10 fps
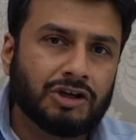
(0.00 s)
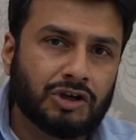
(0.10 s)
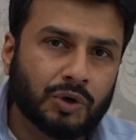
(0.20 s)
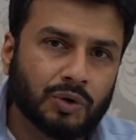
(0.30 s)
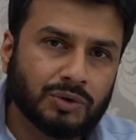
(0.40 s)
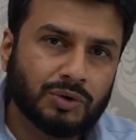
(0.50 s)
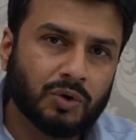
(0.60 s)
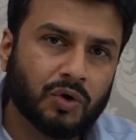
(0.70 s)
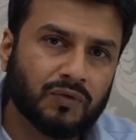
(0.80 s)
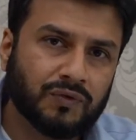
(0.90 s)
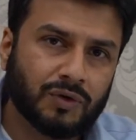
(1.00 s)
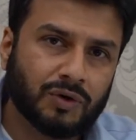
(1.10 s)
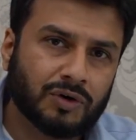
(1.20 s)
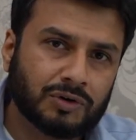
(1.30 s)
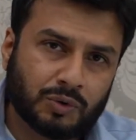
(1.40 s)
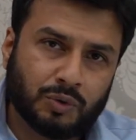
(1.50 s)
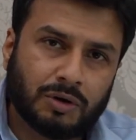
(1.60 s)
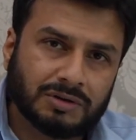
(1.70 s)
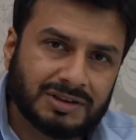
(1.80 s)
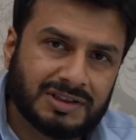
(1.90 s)
Don't go for
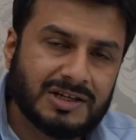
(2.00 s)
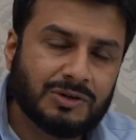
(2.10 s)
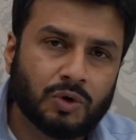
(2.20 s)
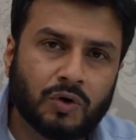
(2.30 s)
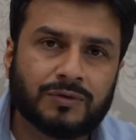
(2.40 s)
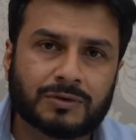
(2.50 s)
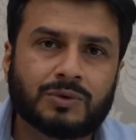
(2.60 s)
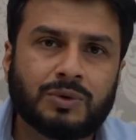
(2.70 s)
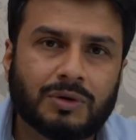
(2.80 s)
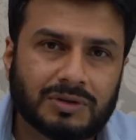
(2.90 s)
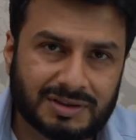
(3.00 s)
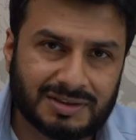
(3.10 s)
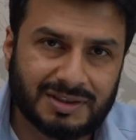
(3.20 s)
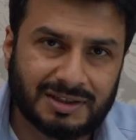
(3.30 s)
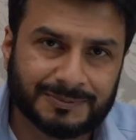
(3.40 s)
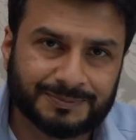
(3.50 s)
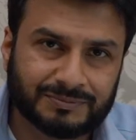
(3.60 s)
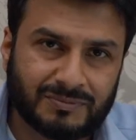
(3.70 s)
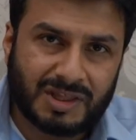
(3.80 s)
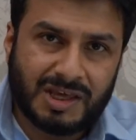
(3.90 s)
quantity, go for quality.
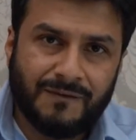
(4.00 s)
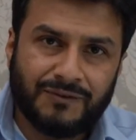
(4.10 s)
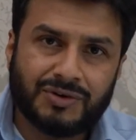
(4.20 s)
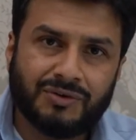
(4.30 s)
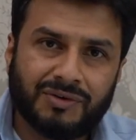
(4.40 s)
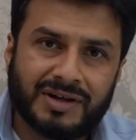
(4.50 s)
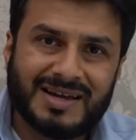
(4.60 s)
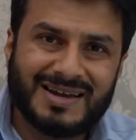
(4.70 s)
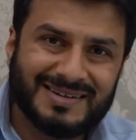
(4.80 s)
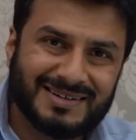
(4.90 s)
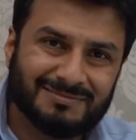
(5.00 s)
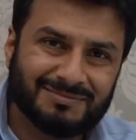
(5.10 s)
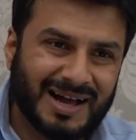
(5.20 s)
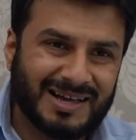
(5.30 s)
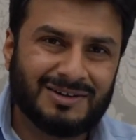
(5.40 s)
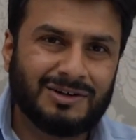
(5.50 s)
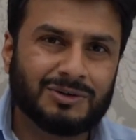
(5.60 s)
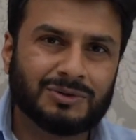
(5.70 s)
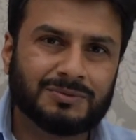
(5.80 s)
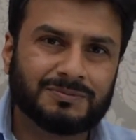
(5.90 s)
If you read,
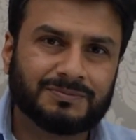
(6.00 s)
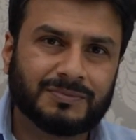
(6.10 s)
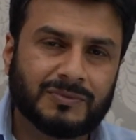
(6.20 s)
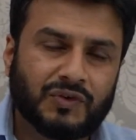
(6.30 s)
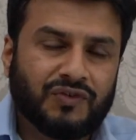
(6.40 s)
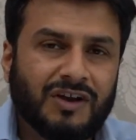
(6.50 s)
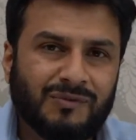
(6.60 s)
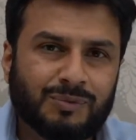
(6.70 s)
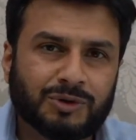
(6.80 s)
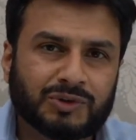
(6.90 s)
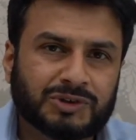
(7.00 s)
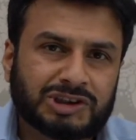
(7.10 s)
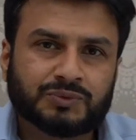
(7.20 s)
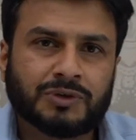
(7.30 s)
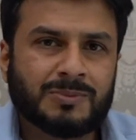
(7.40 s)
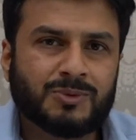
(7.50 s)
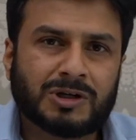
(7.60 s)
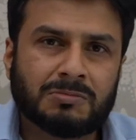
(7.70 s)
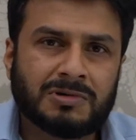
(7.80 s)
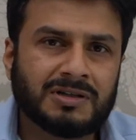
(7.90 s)
12 books, which is one book
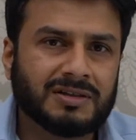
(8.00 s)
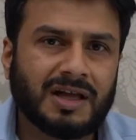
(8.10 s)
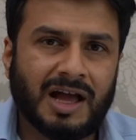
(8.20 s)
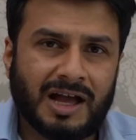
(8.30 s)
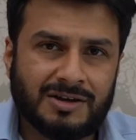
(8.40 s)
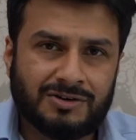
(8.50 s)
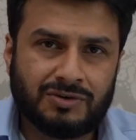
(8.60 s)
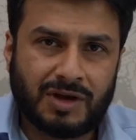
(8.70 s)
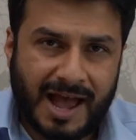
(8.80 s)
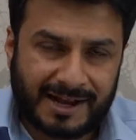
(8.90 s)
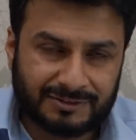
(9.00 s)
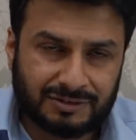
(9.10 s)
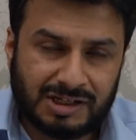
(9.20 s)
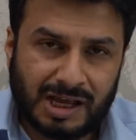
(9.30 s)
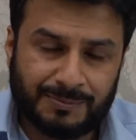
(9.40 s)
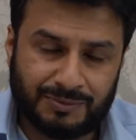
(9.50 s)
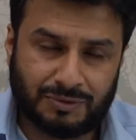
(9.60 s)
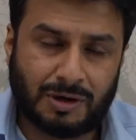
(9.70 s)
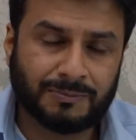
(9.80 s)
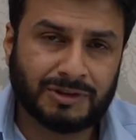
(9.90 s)
a month, and you actually
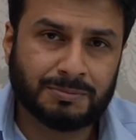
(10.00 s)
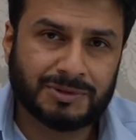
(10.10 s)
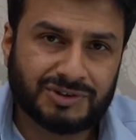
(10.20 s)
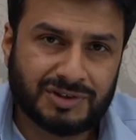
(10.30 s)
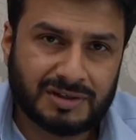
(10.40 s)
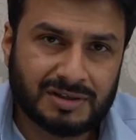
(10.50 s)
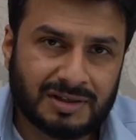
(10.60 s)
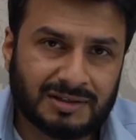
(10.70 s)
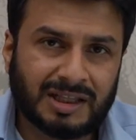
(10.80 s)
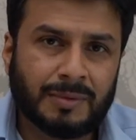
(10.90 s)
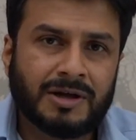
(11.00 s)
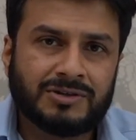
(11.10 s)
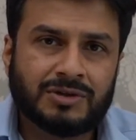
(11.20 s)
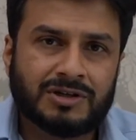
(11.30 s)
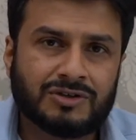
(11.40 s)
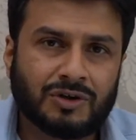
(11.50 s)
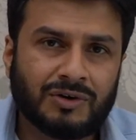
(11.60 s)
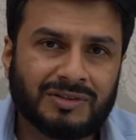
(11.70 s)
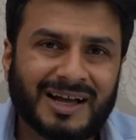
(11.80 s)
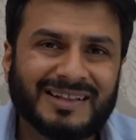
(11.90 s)
absorb the material in them and you enjoy
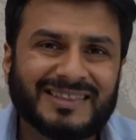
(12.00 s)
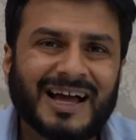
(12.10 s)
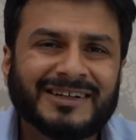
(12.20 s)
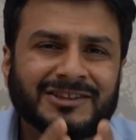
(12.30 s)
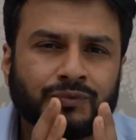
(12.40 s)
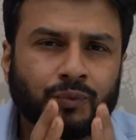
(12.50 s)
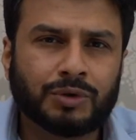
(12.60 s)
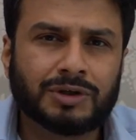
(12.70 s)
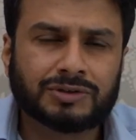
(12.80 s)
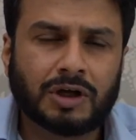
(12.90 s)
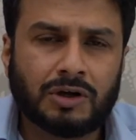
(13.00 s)
that is worth a